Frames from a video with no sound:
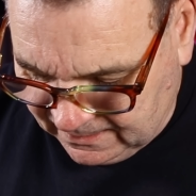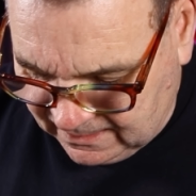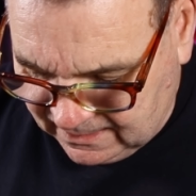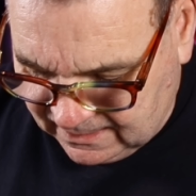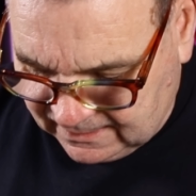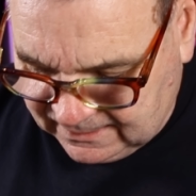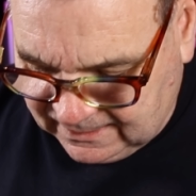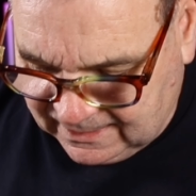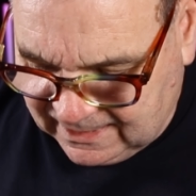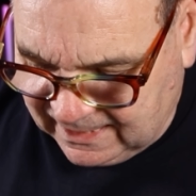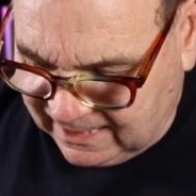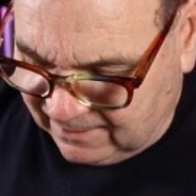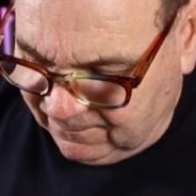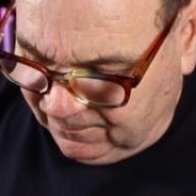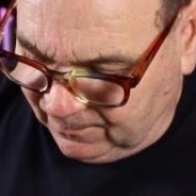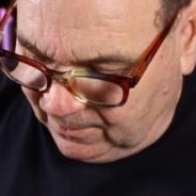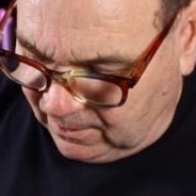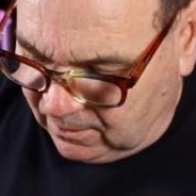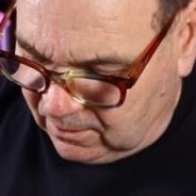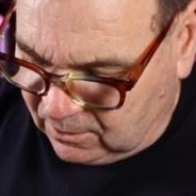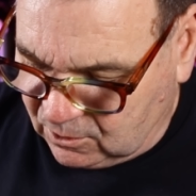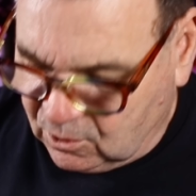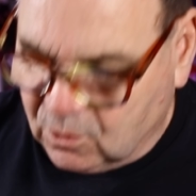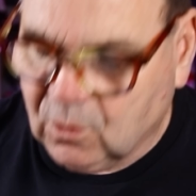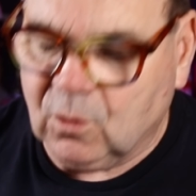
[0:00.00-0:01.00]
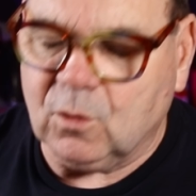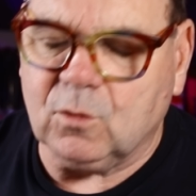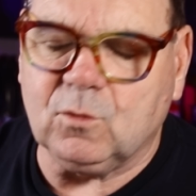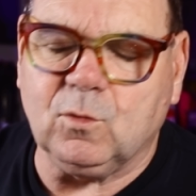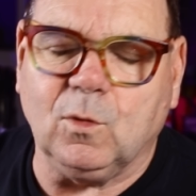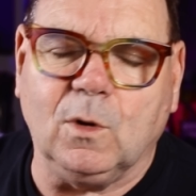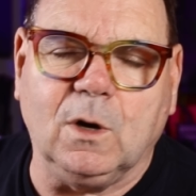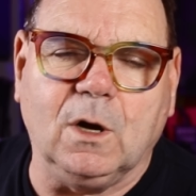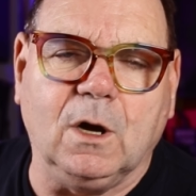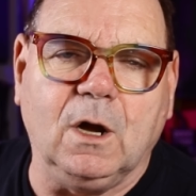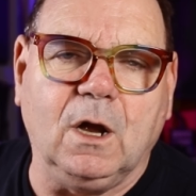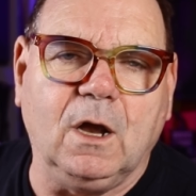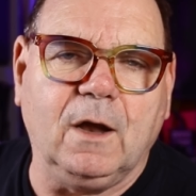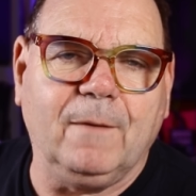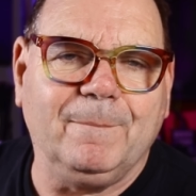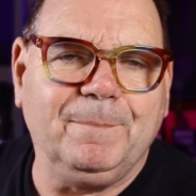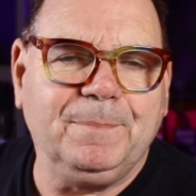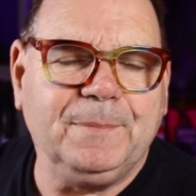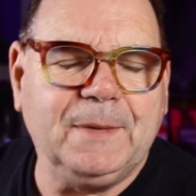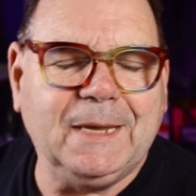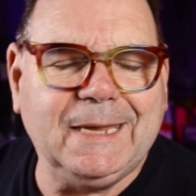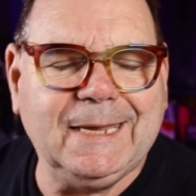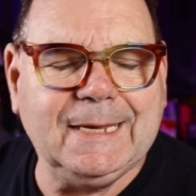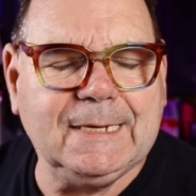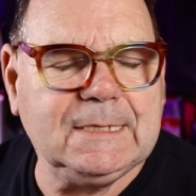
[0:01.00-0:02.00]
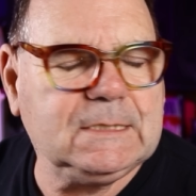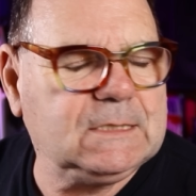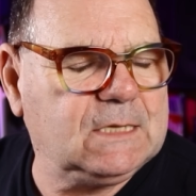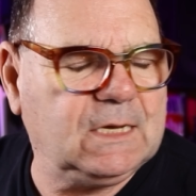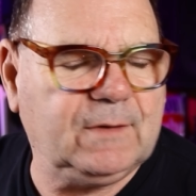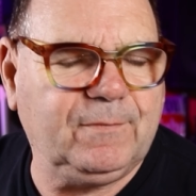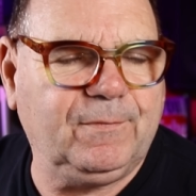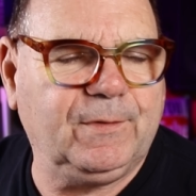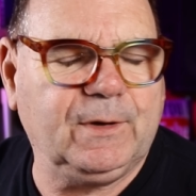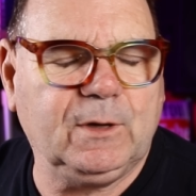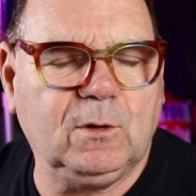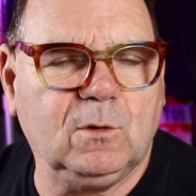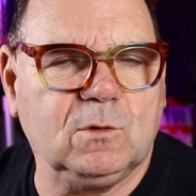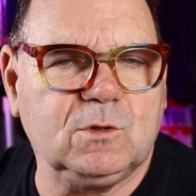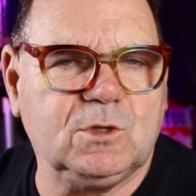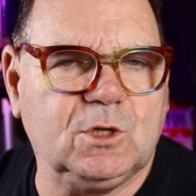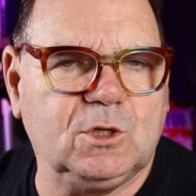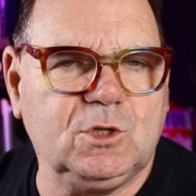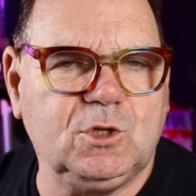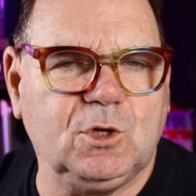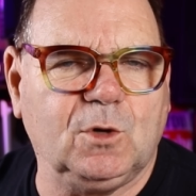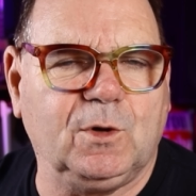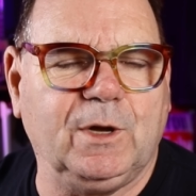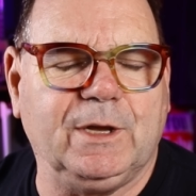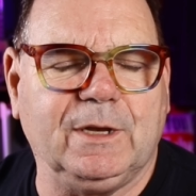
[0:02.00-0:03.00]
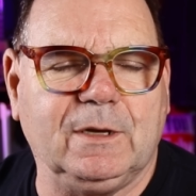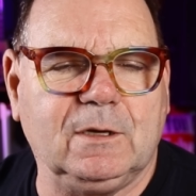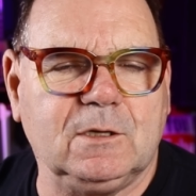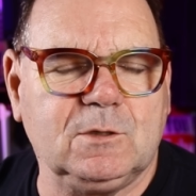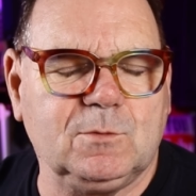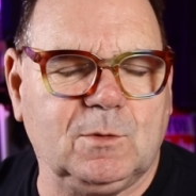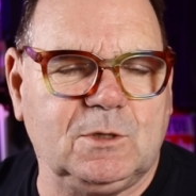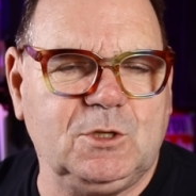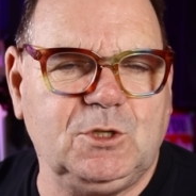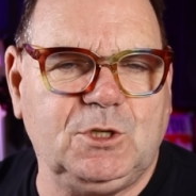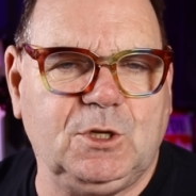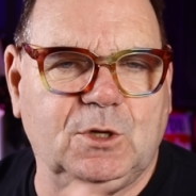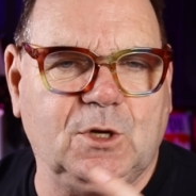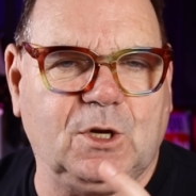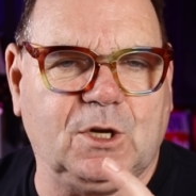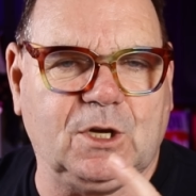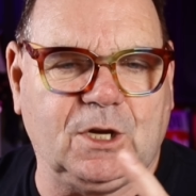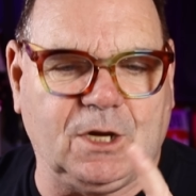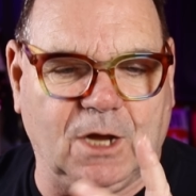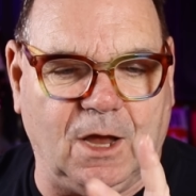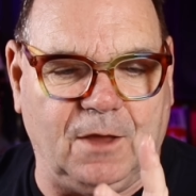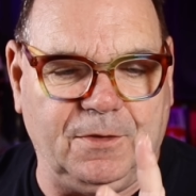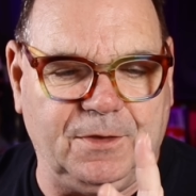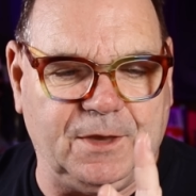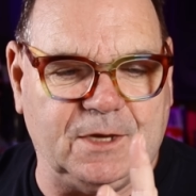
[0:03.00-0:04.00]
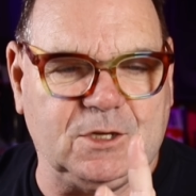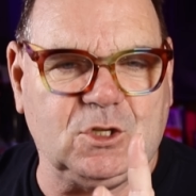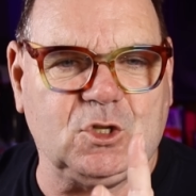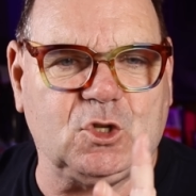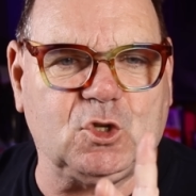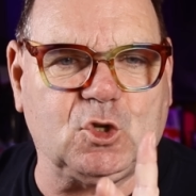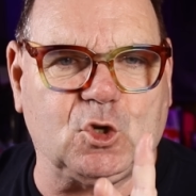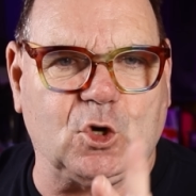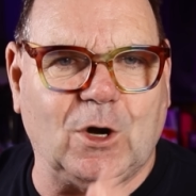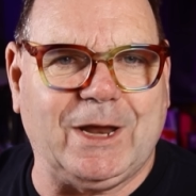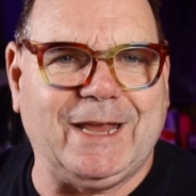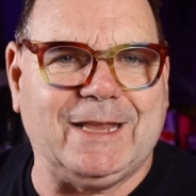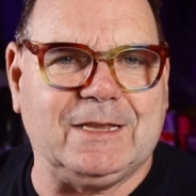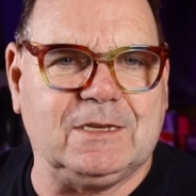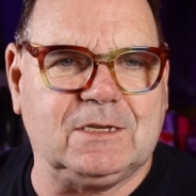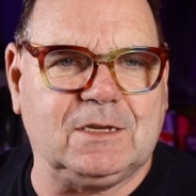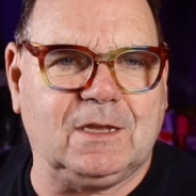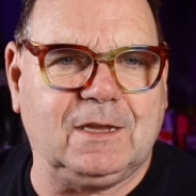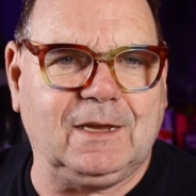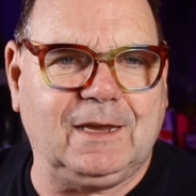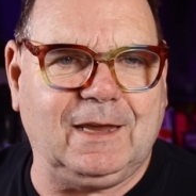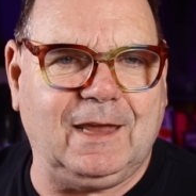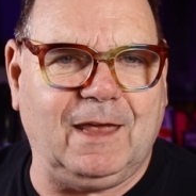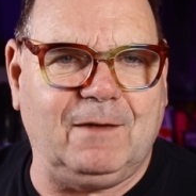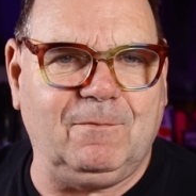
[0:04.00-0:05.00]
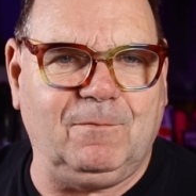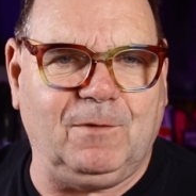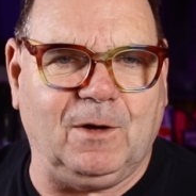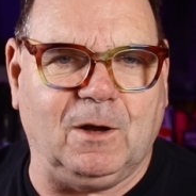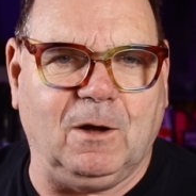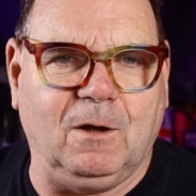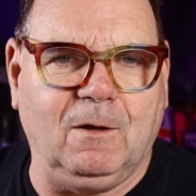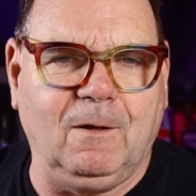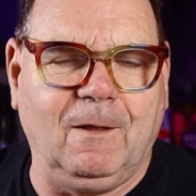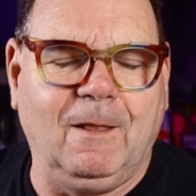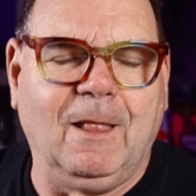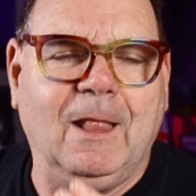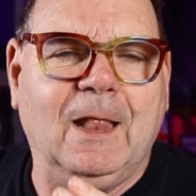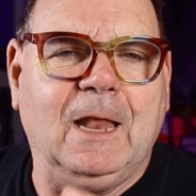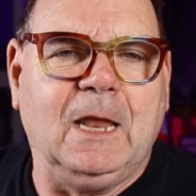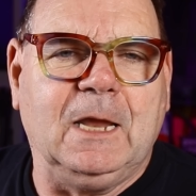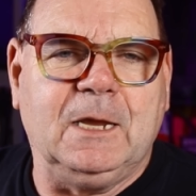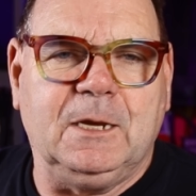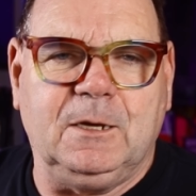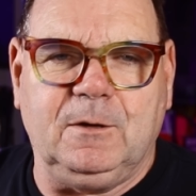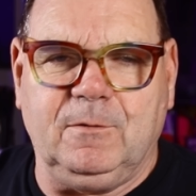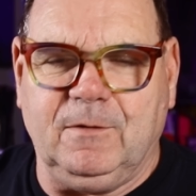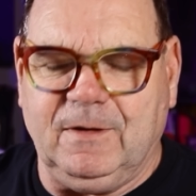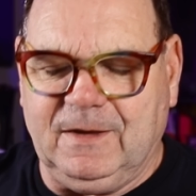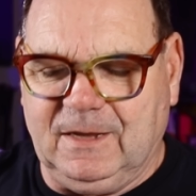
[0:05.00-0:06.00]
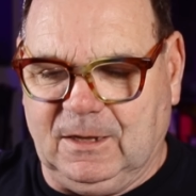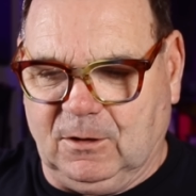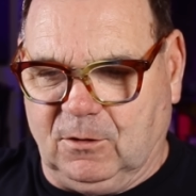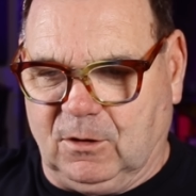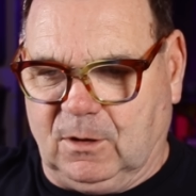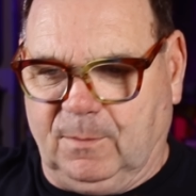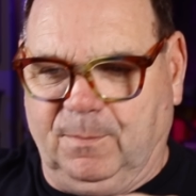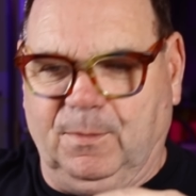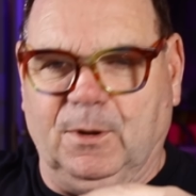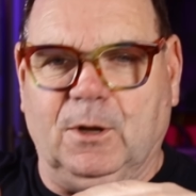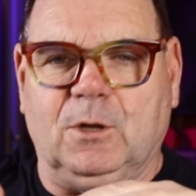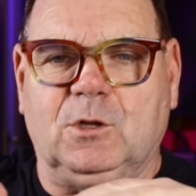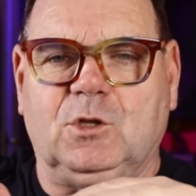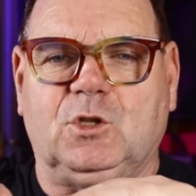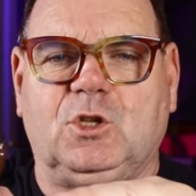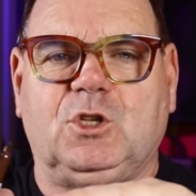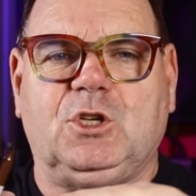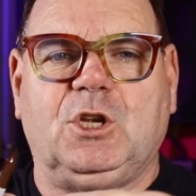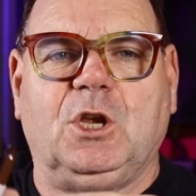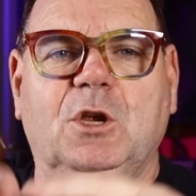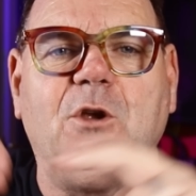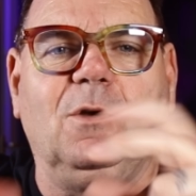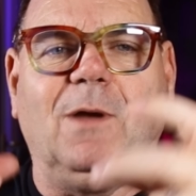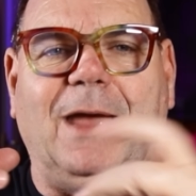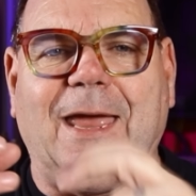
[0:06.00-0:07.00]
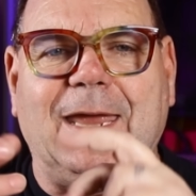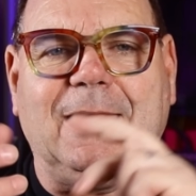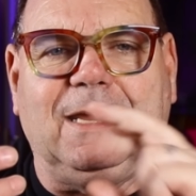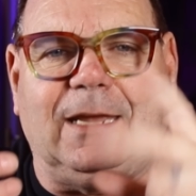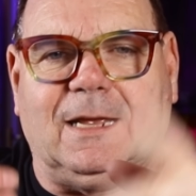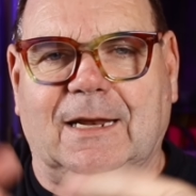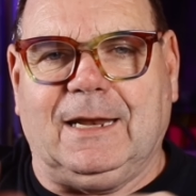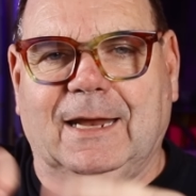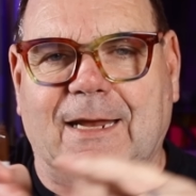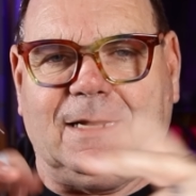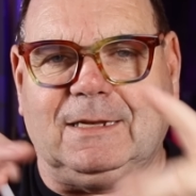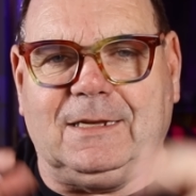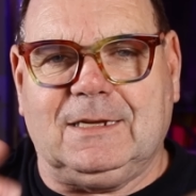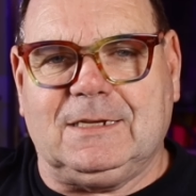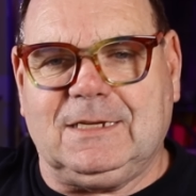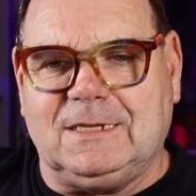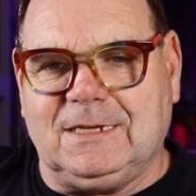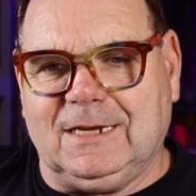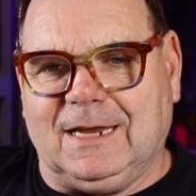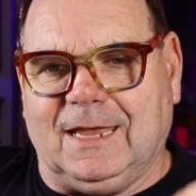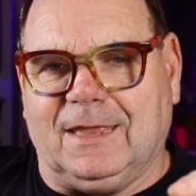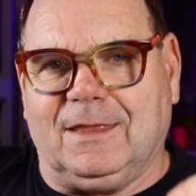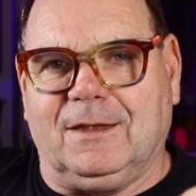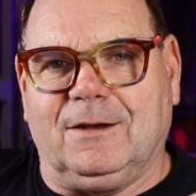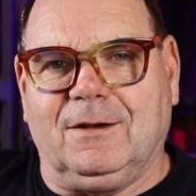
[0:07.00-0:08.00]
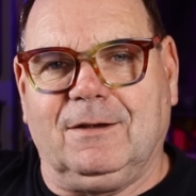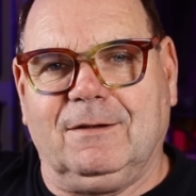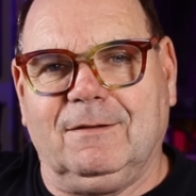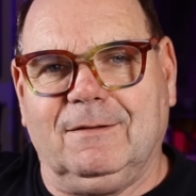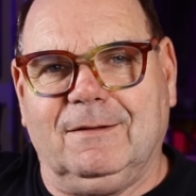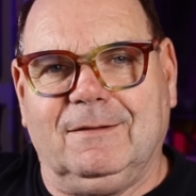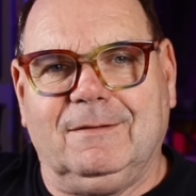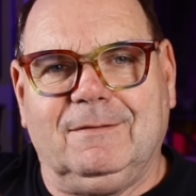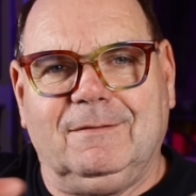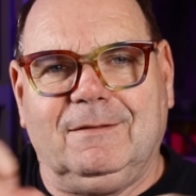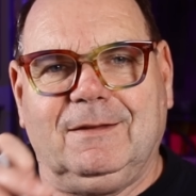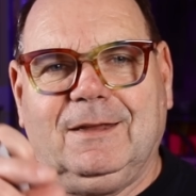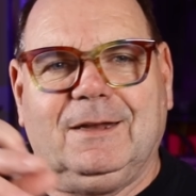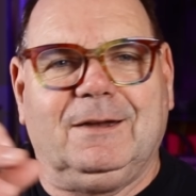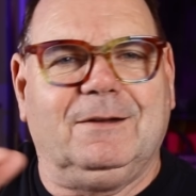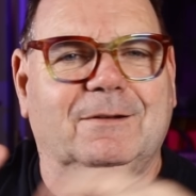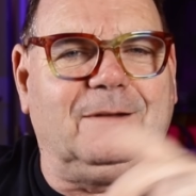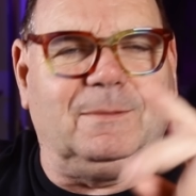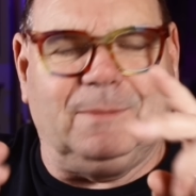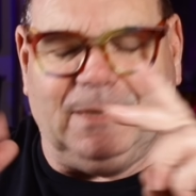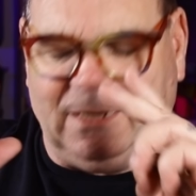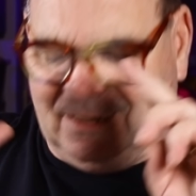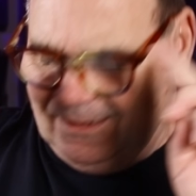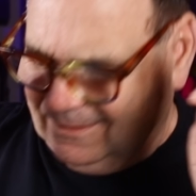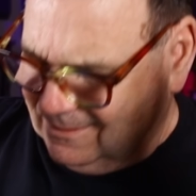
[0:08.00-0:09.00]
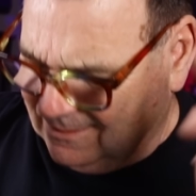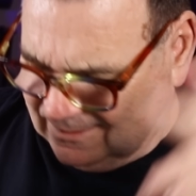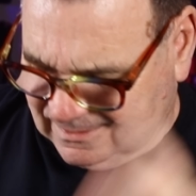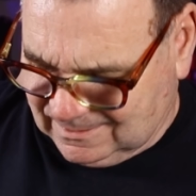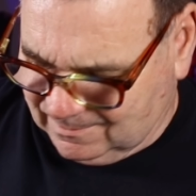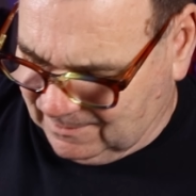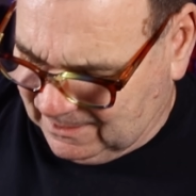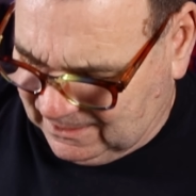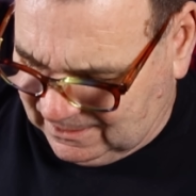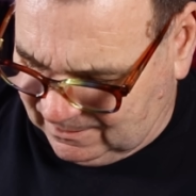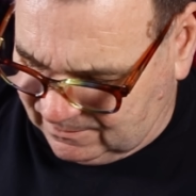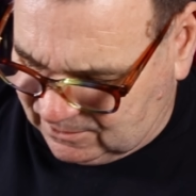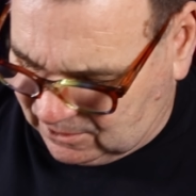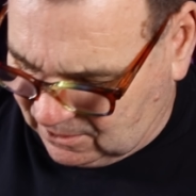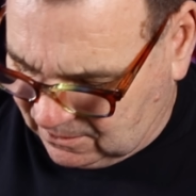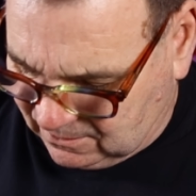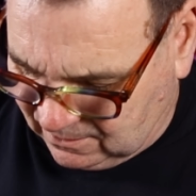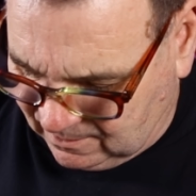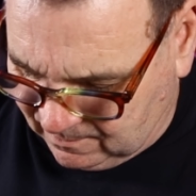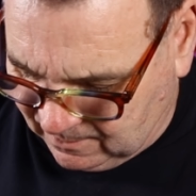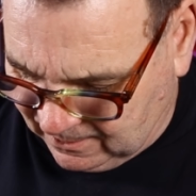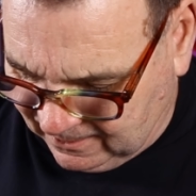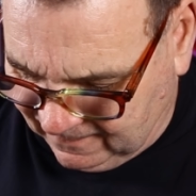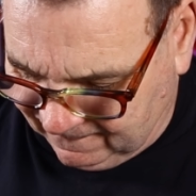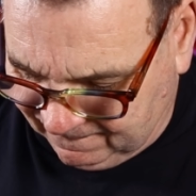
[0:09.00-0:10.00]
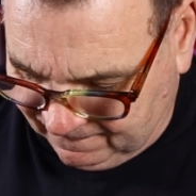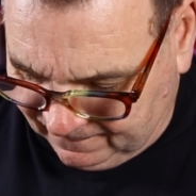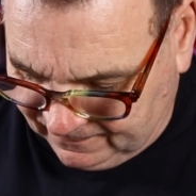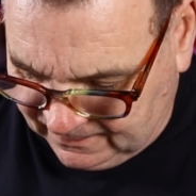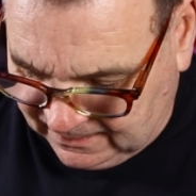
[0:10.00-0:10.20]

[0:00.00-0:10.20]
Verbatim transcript: And Kevlar cord wire is difficult to join because once you cut the strands of the Kevlar, you either got to put two egg connectors together you know what I mean? Oh, it becomes a nightmare.